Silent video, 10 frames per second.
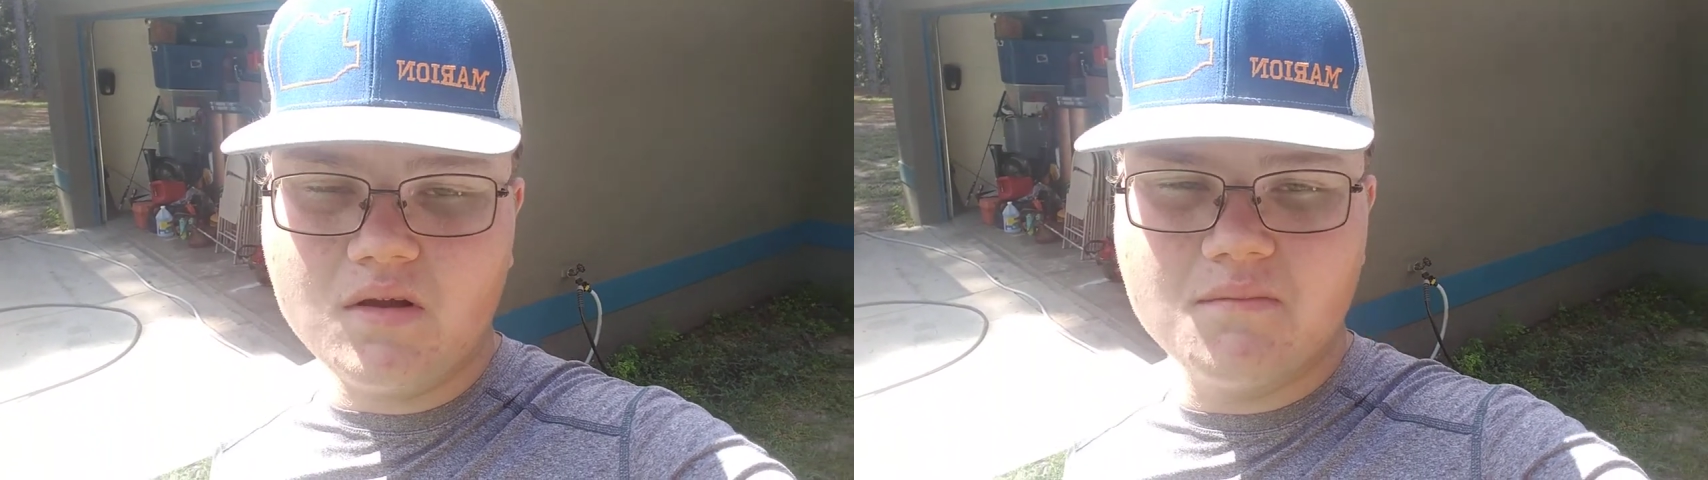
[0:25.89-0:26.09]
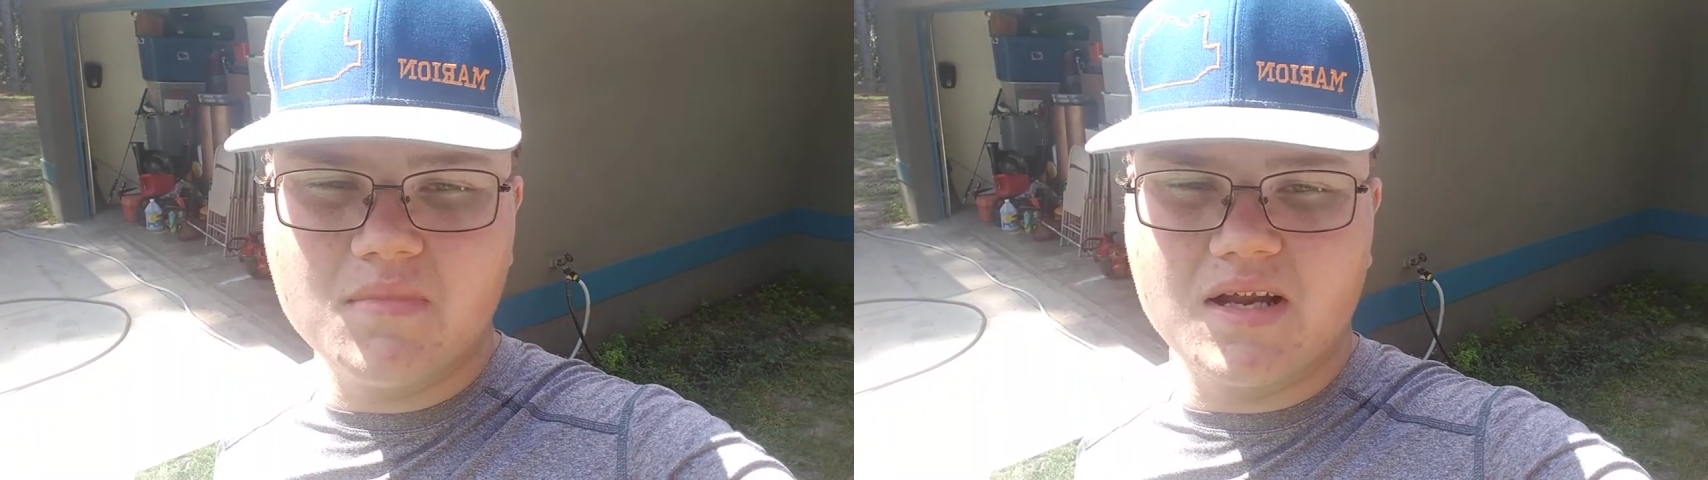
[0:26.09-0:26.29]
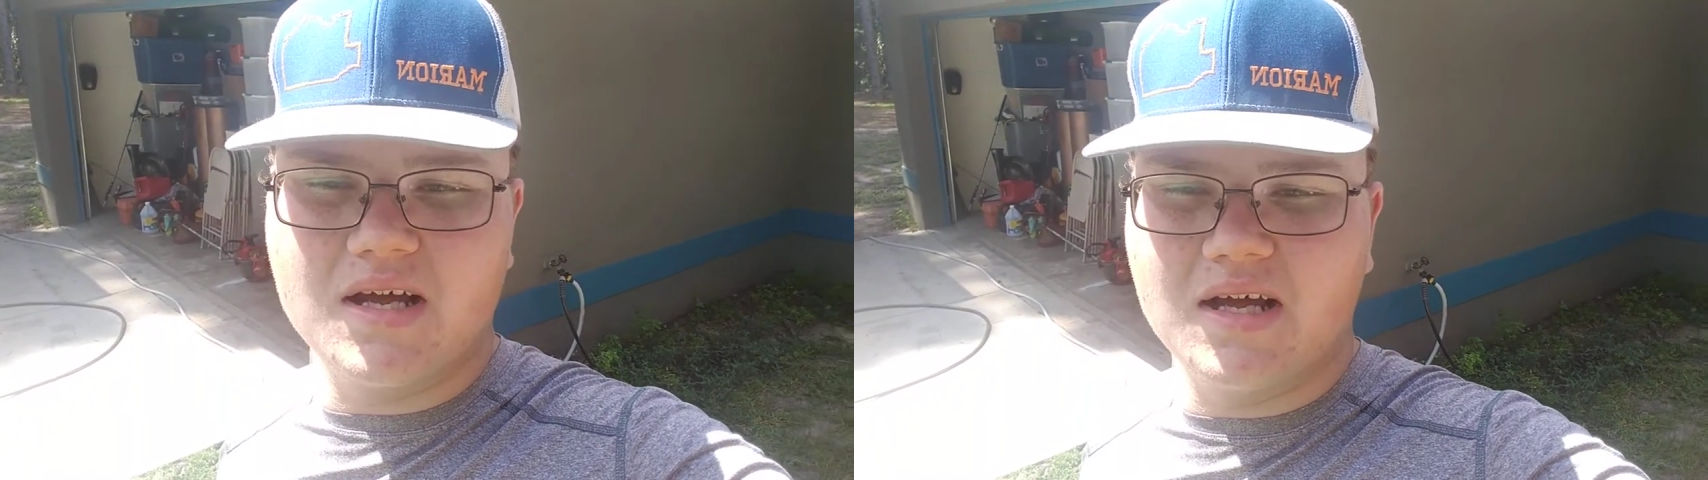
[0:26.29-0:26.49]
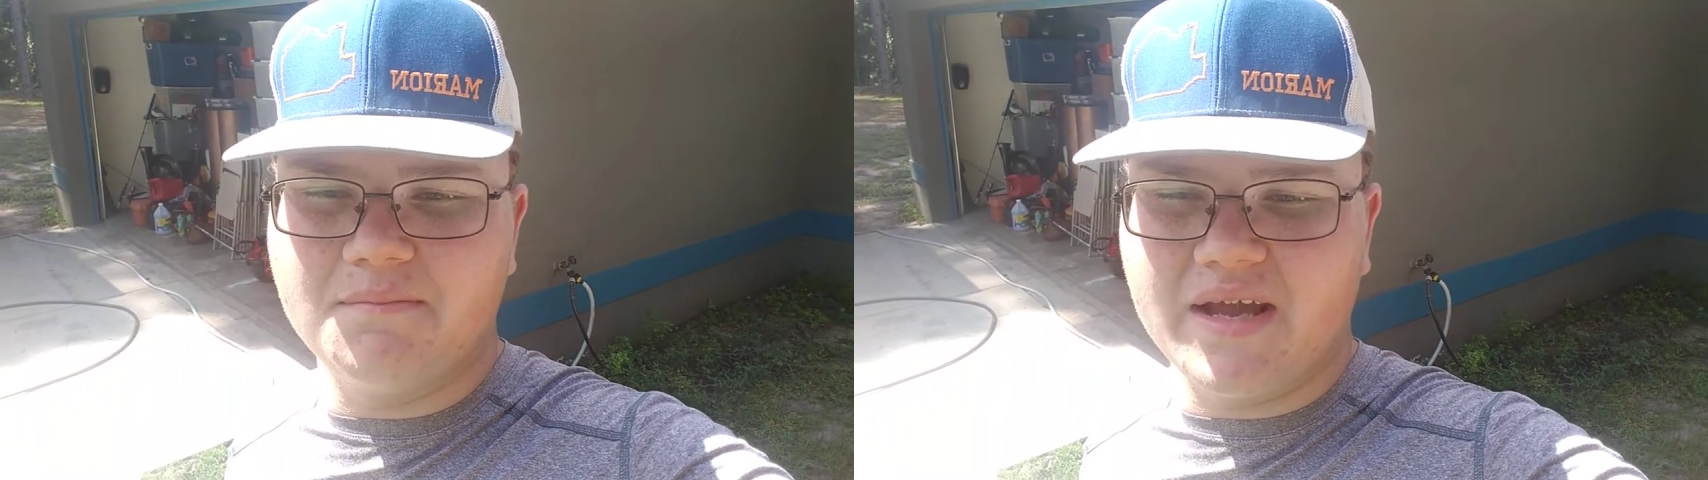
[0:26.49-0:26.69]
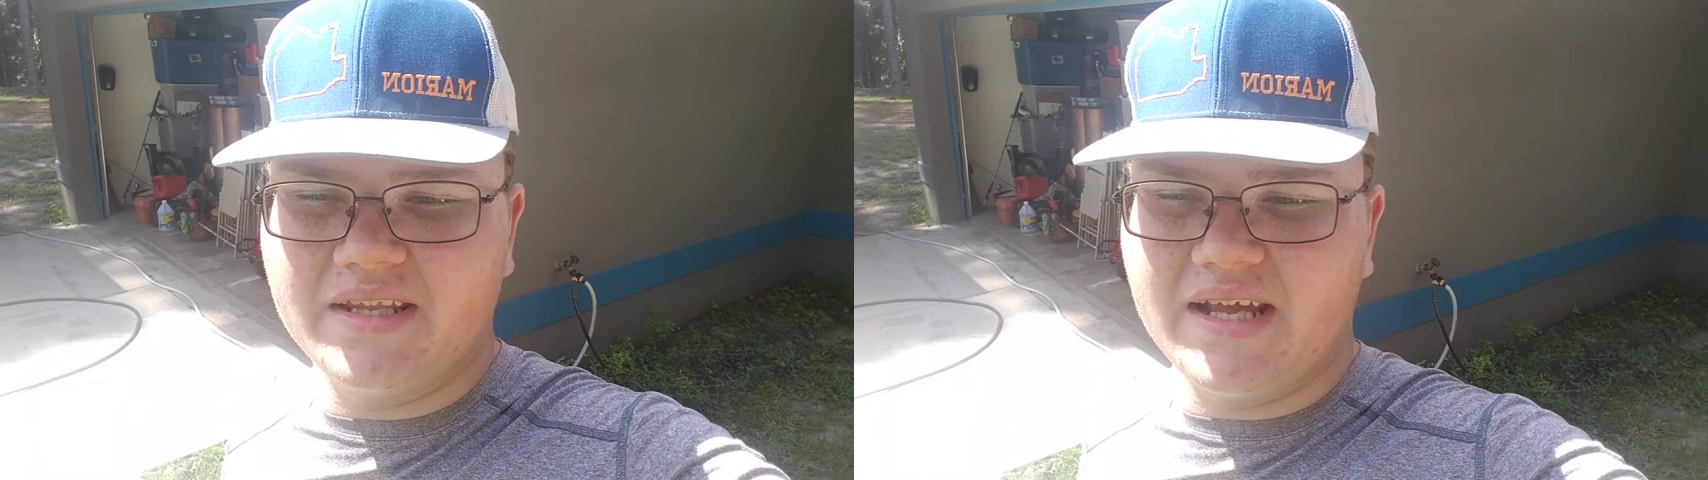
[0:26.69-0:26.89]
But
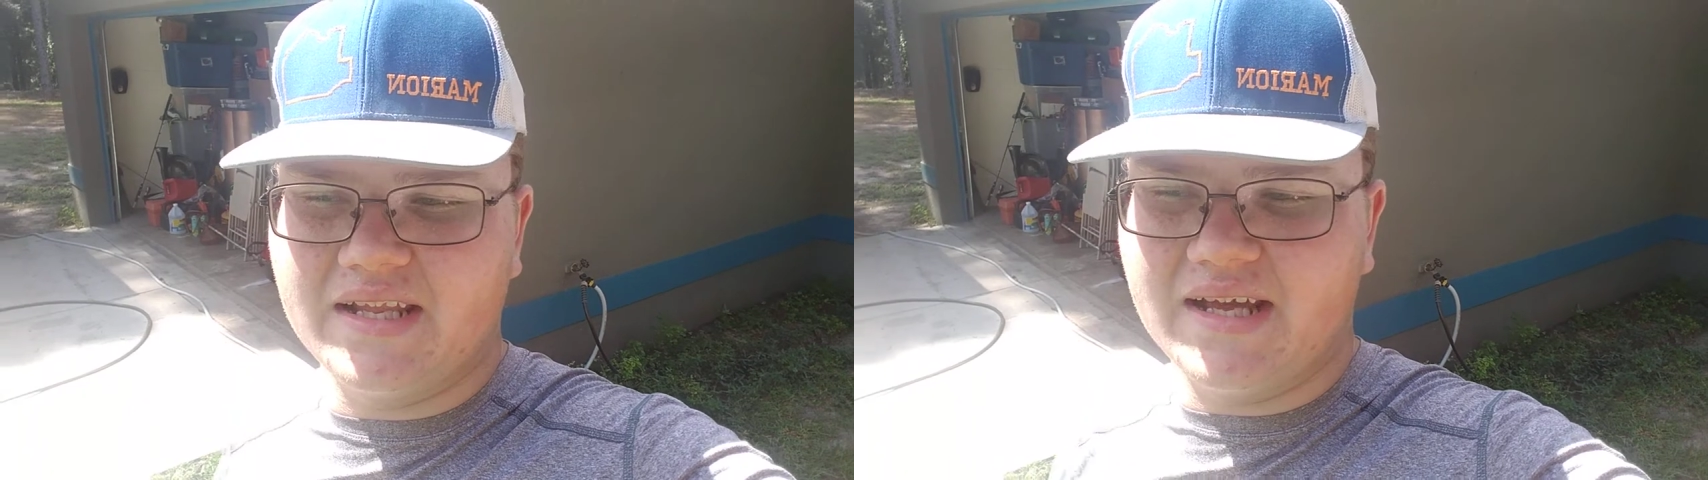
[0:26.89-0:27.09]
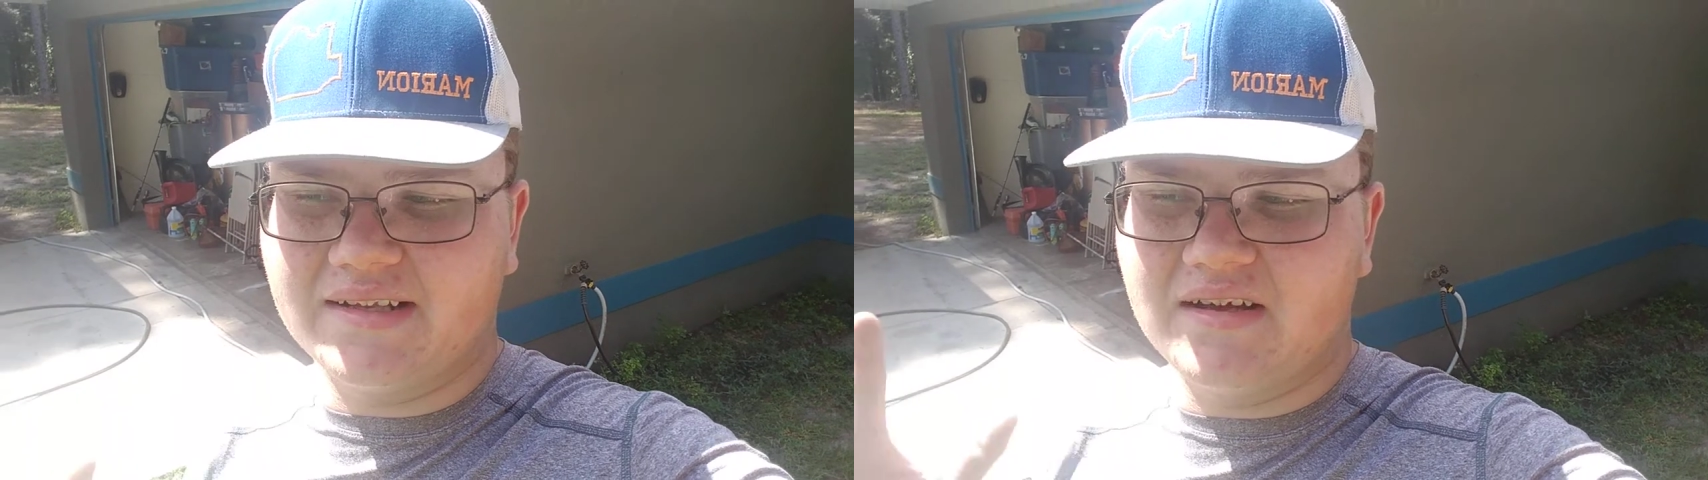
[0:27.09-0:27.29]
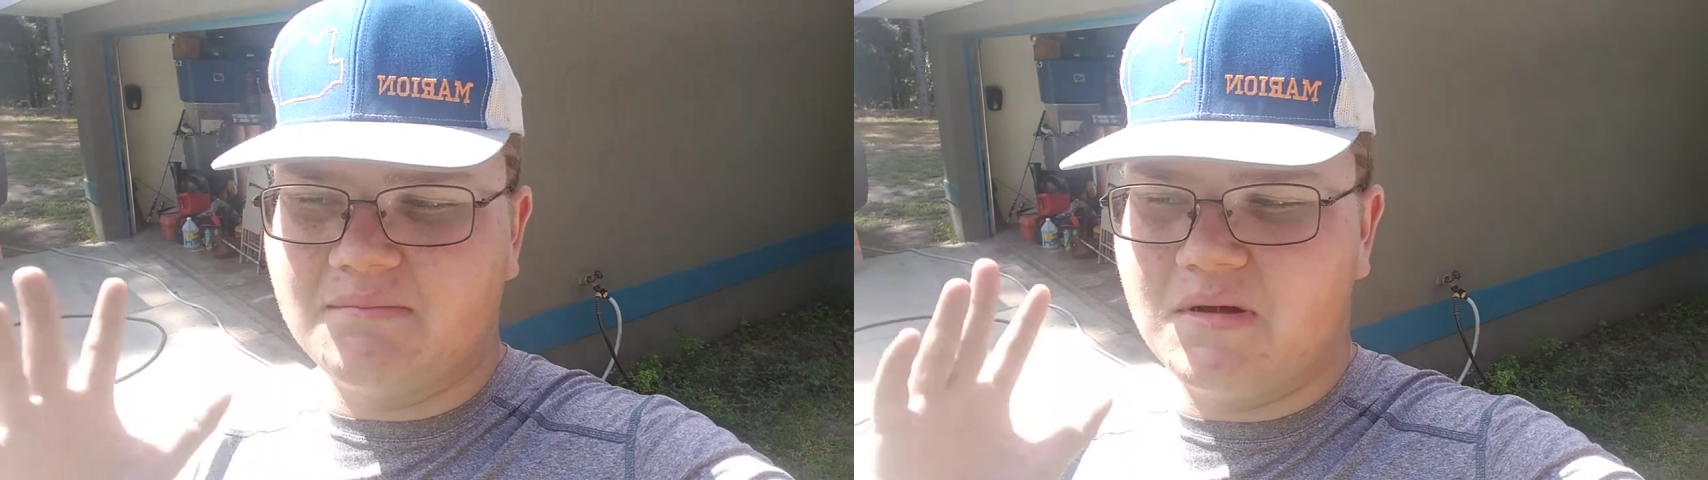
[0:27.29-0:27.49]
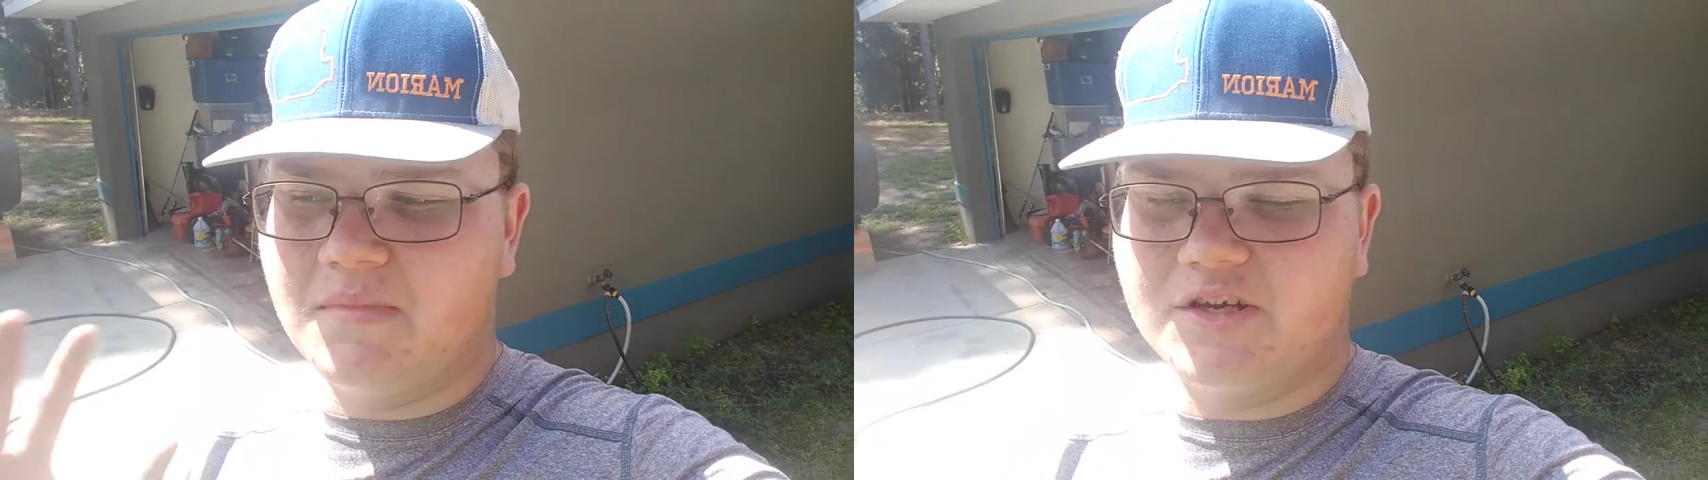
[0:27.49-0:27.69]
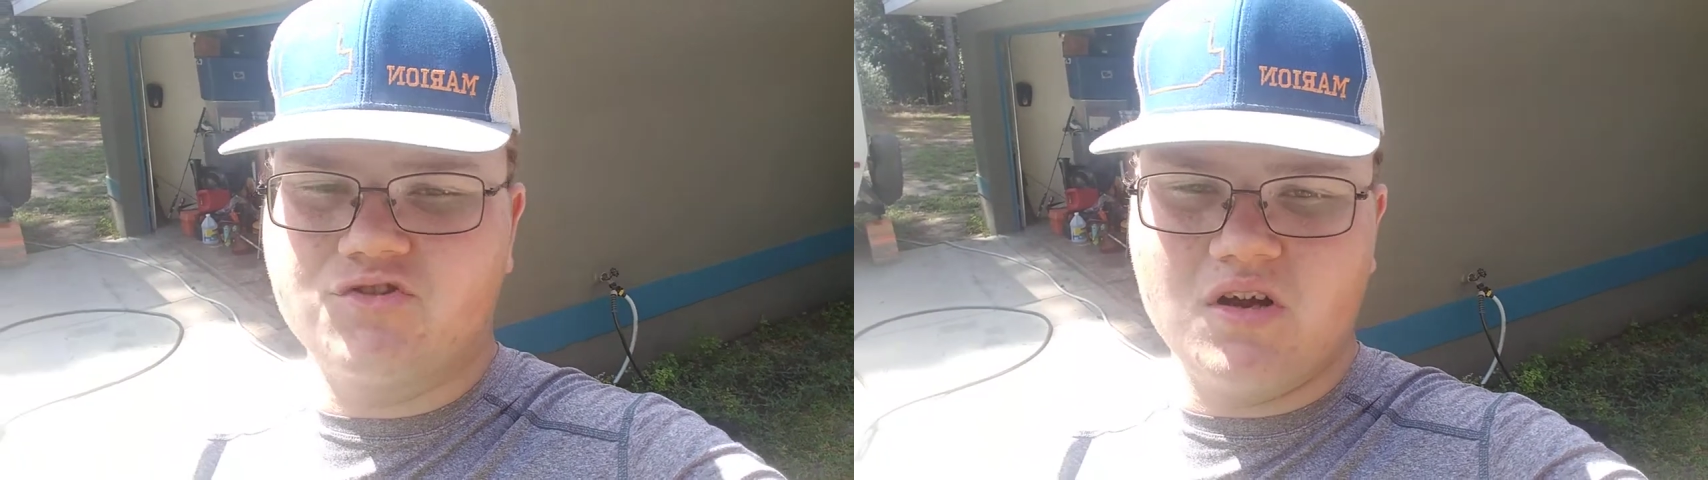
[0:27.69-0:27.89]
mainly, I like talking about
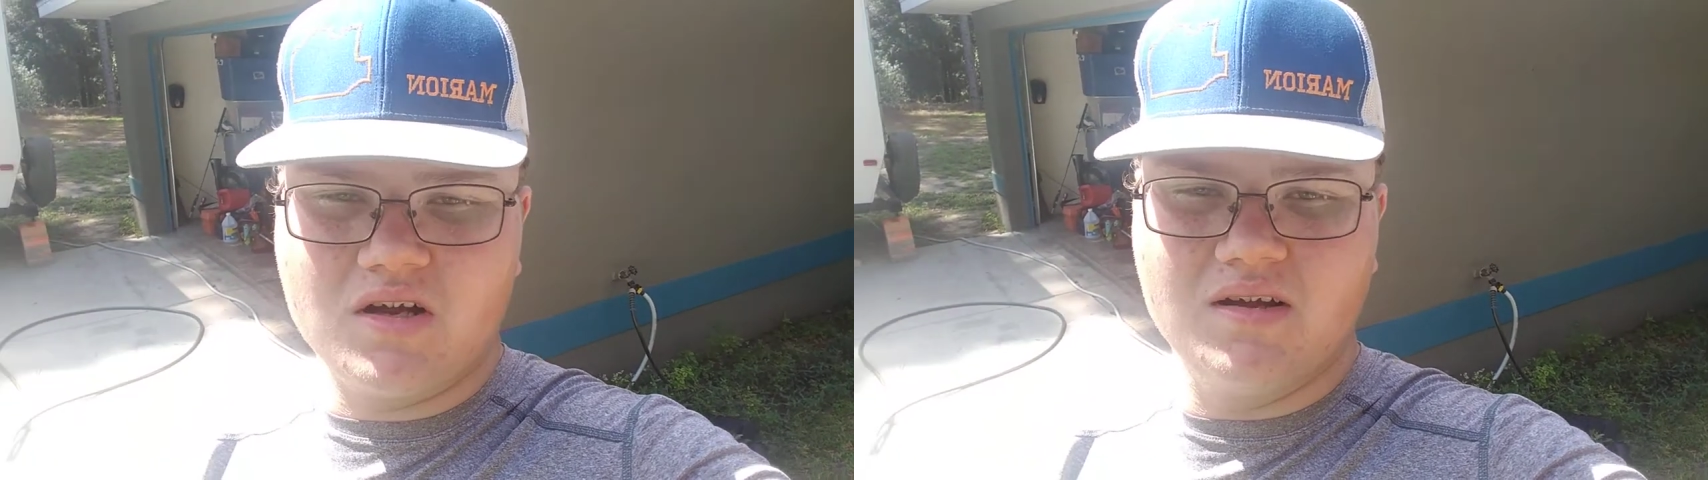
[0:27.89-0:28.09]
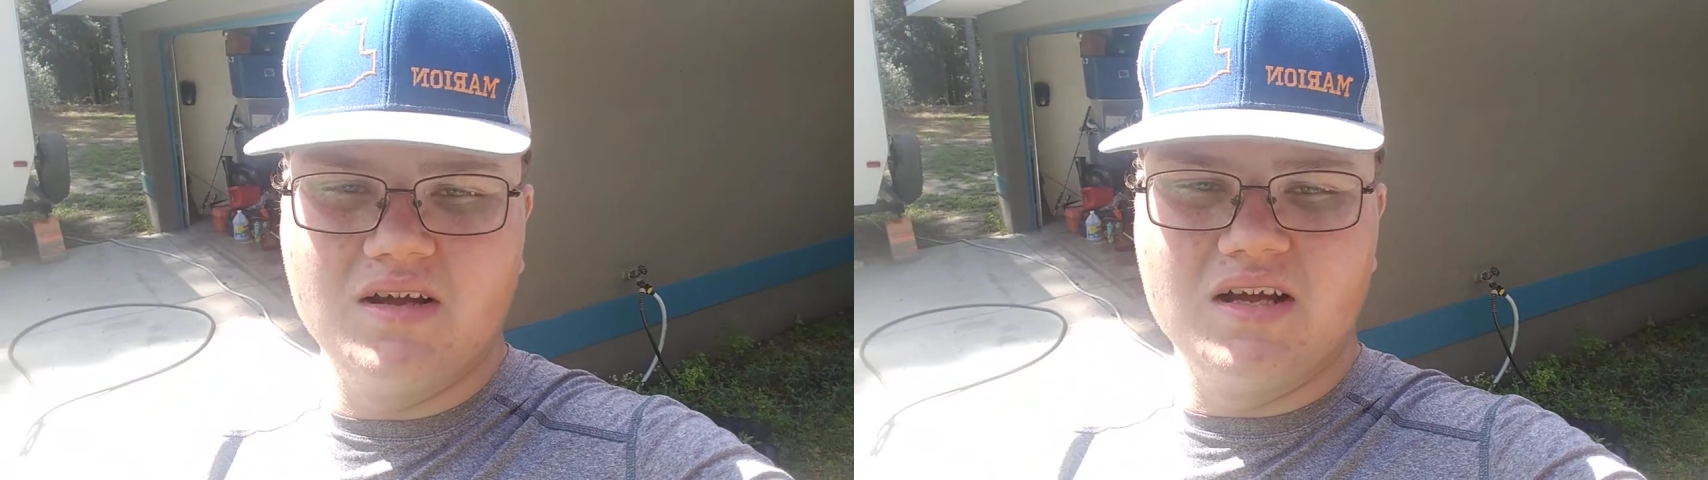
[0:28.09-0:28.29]
my truck.